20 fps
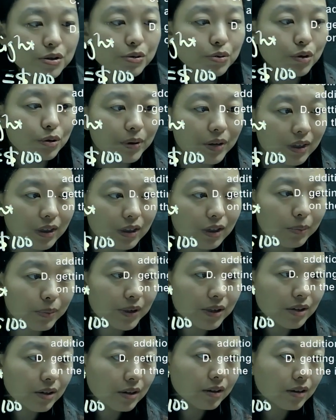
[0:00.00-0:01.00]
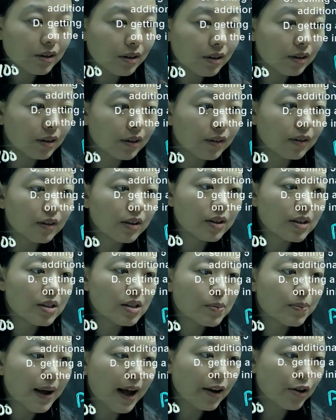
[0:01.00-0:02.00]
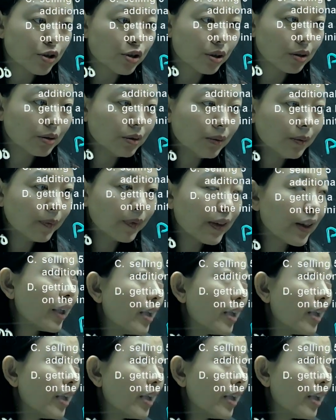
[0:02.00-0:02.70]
two will be a little bit special.